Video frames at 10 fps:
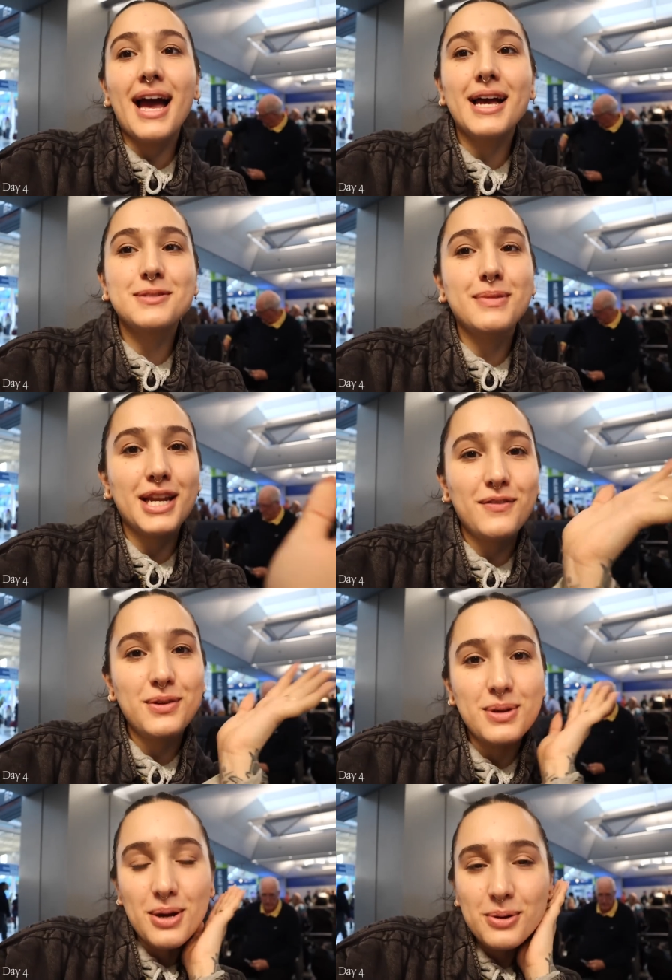As many of
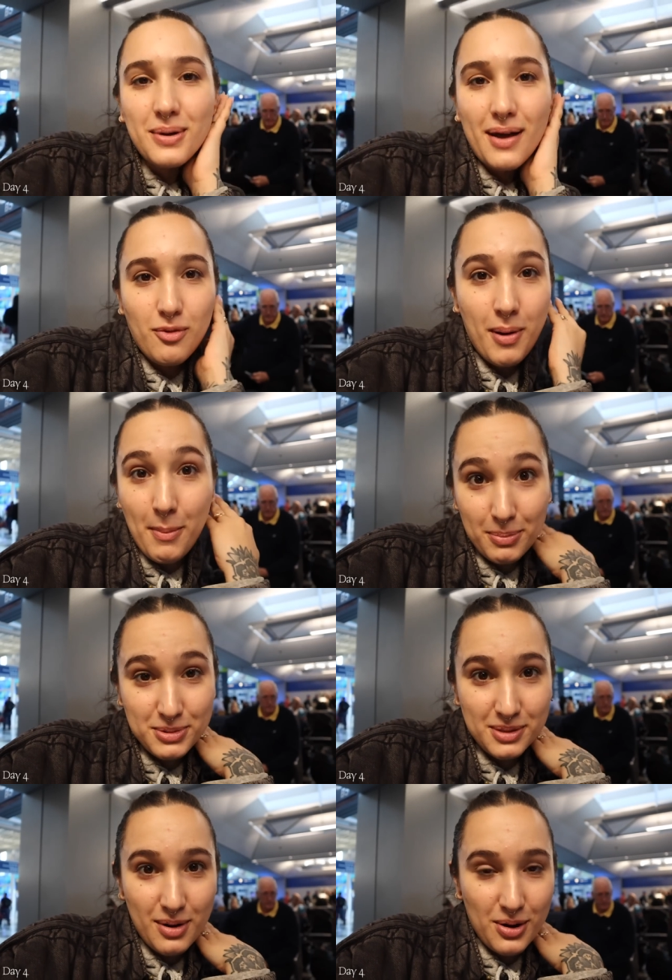you know, I have a
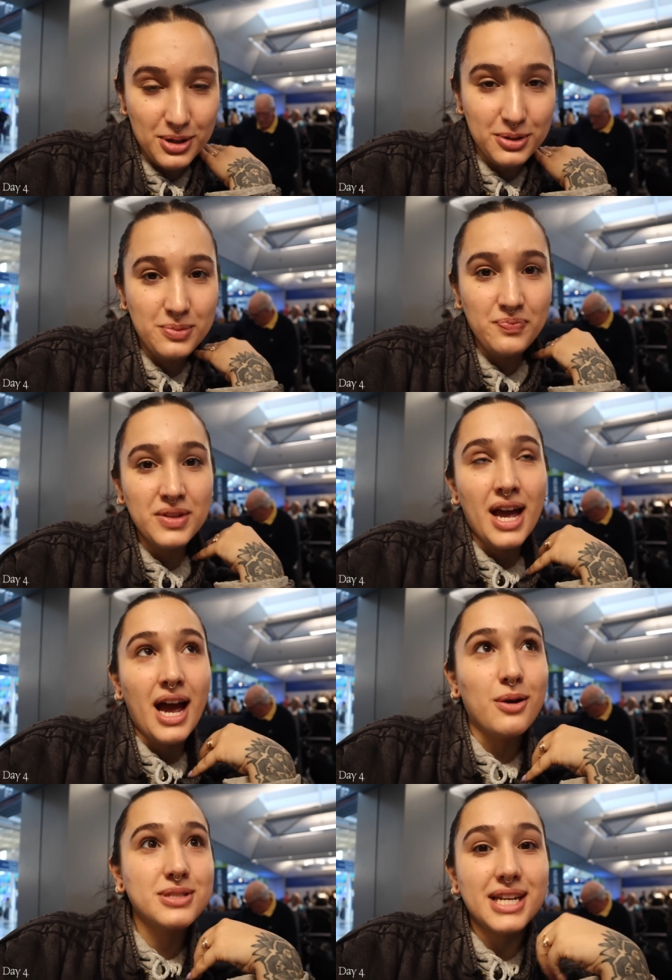pop-up tomorrow.
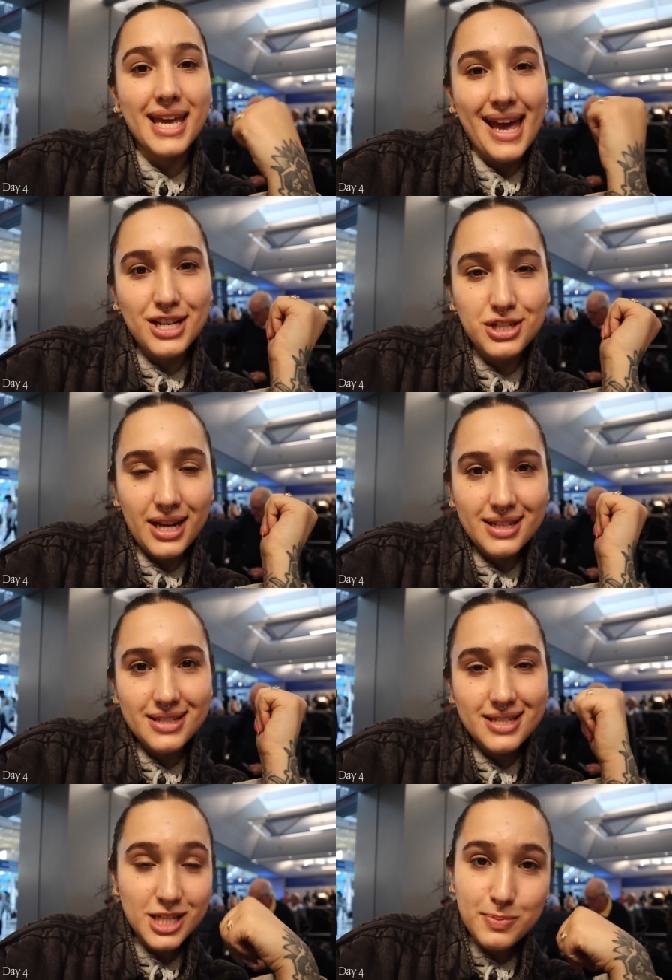I was gonna catch a
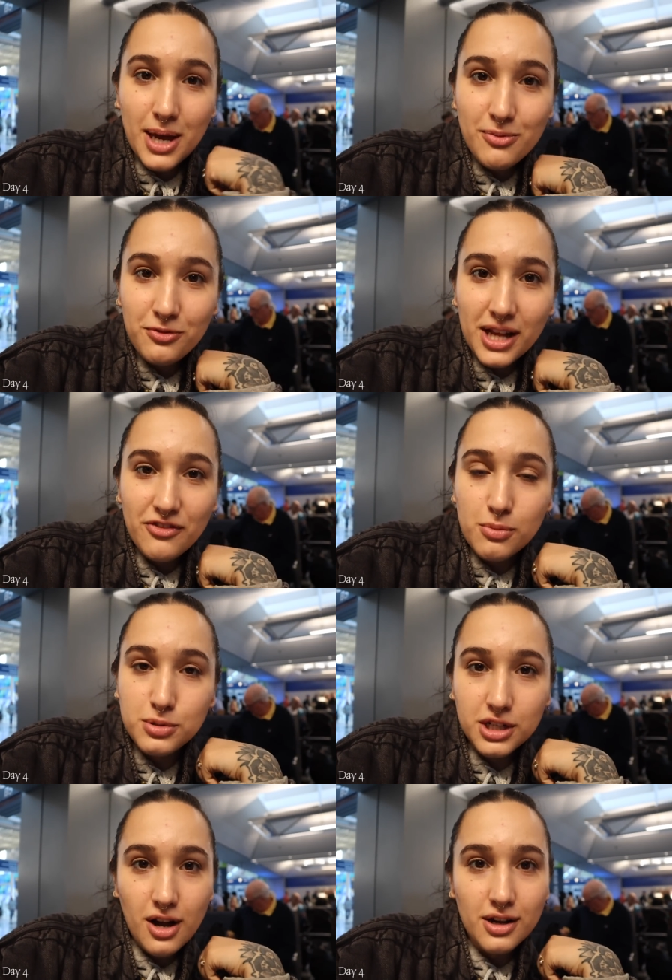6 p.m. flight from
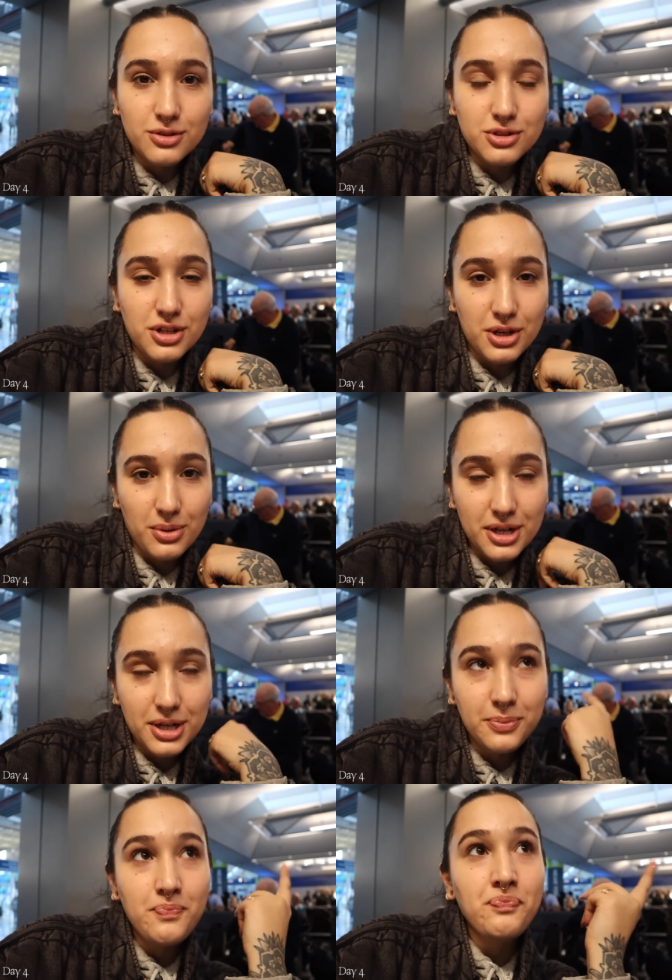Chicago to New York,
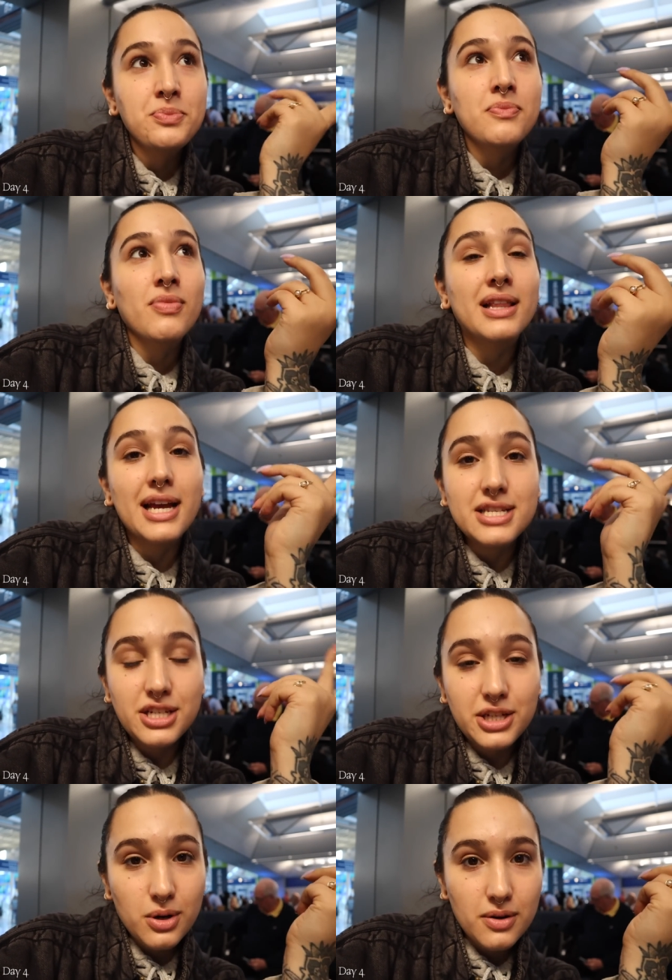land
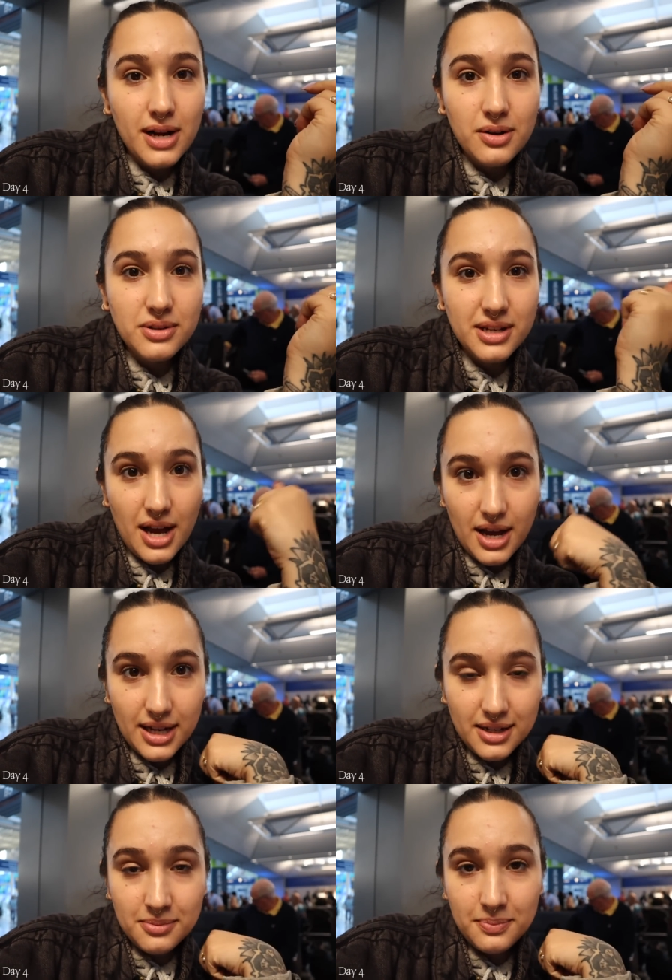in New York around
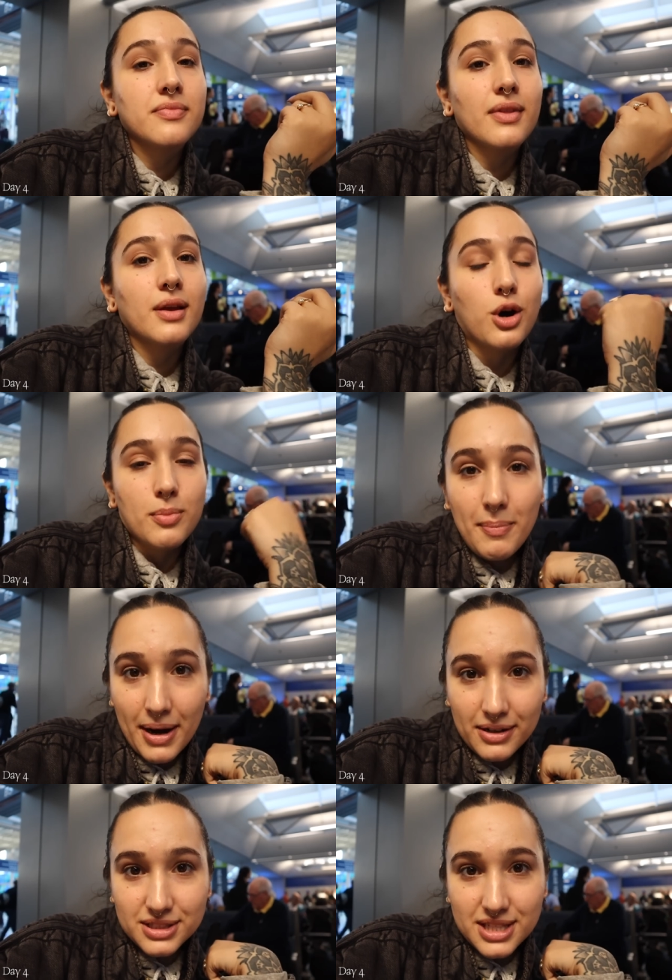nine, go to my
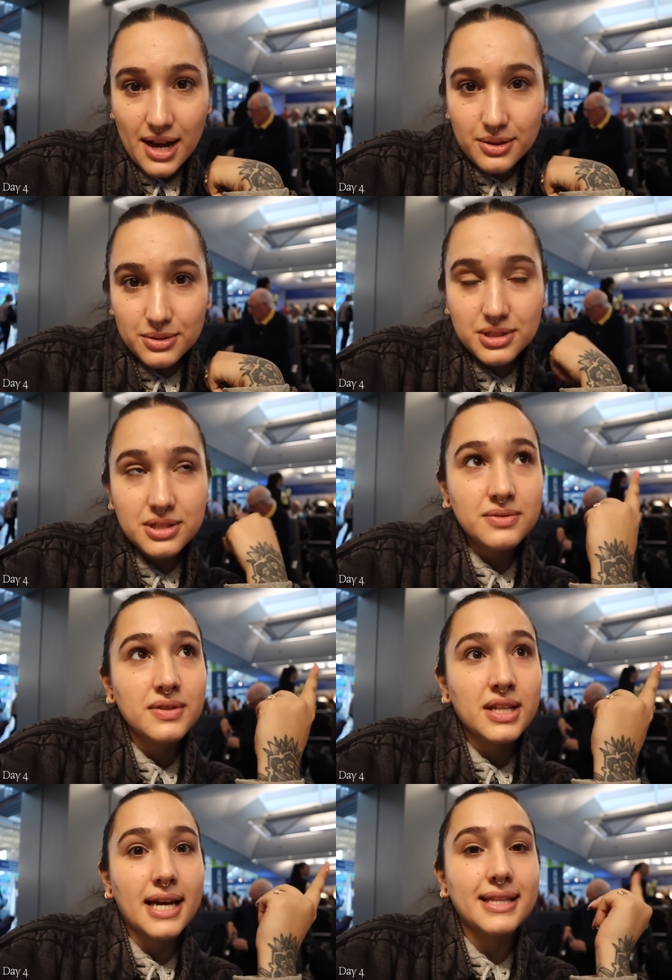parents' house,
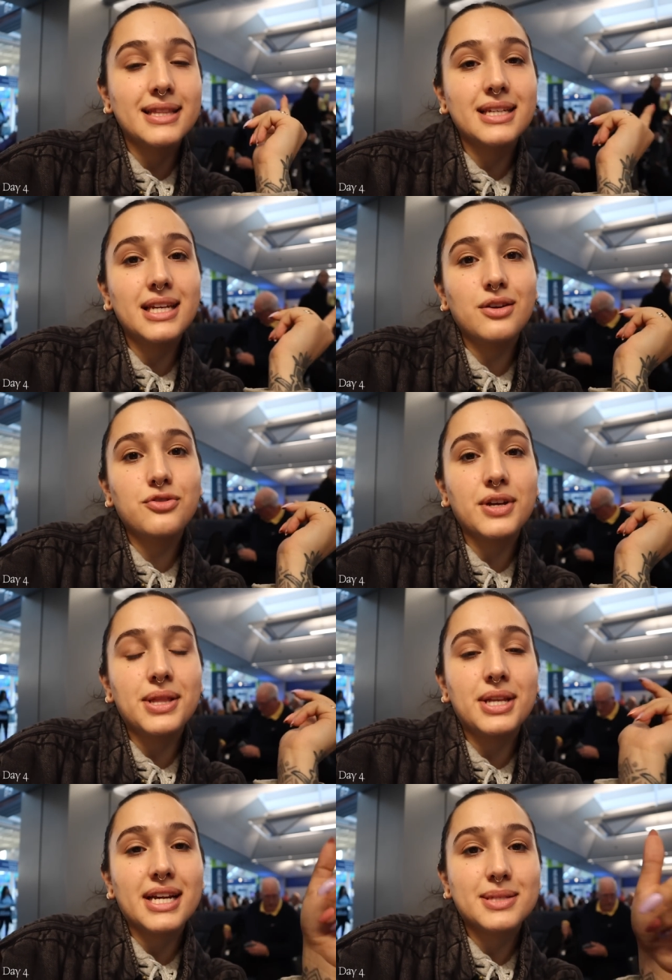and then leave
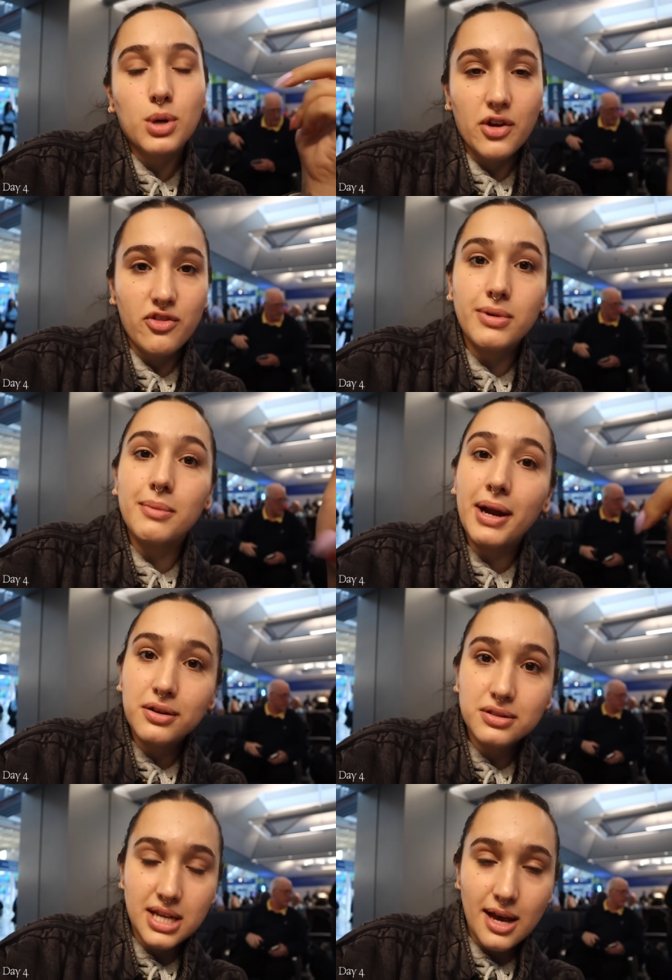in the next morning from my
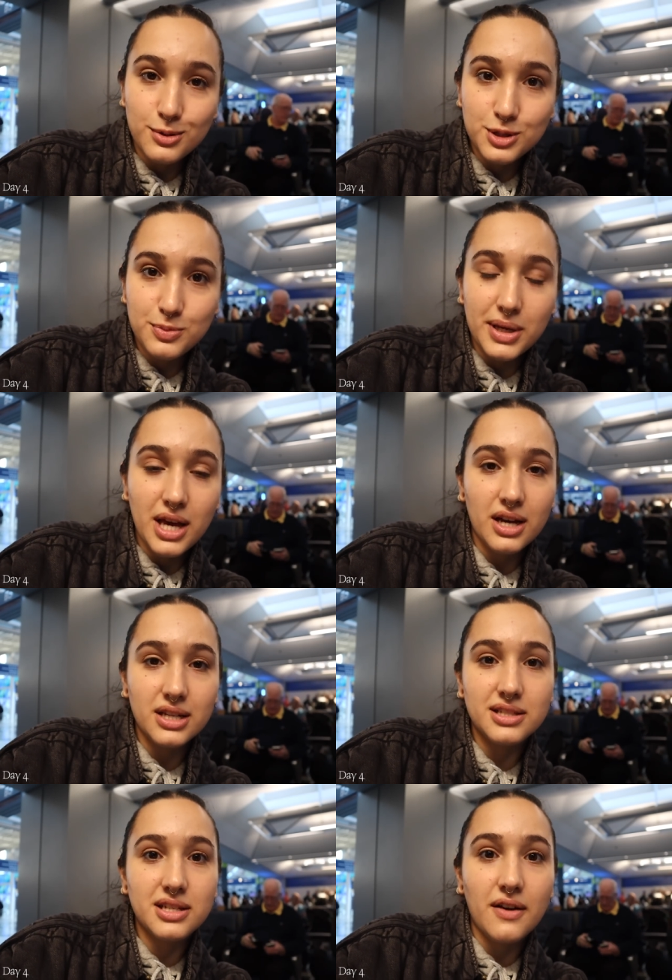parents' house
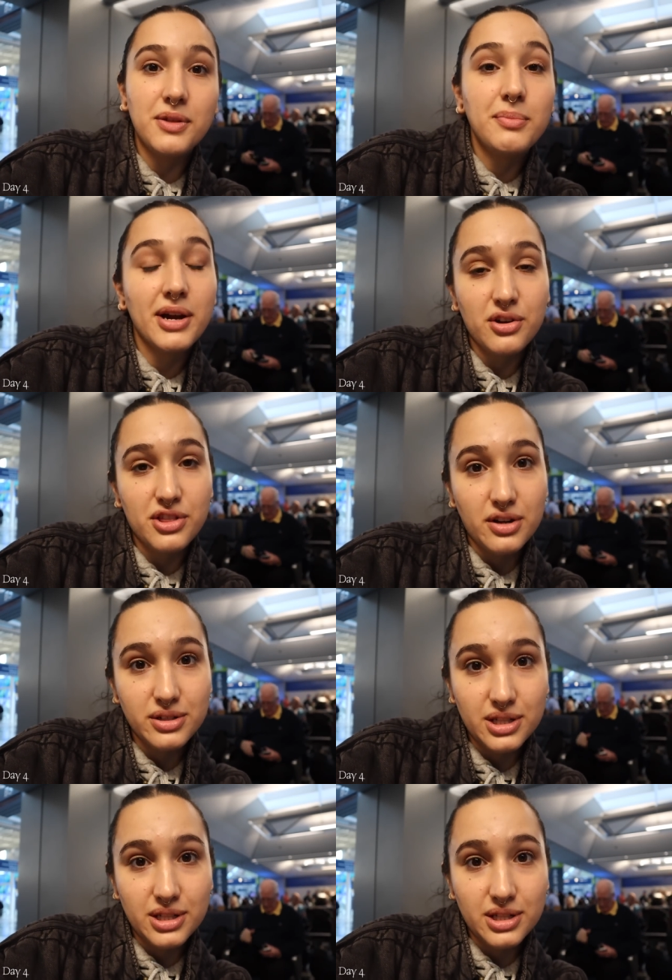because of the marathon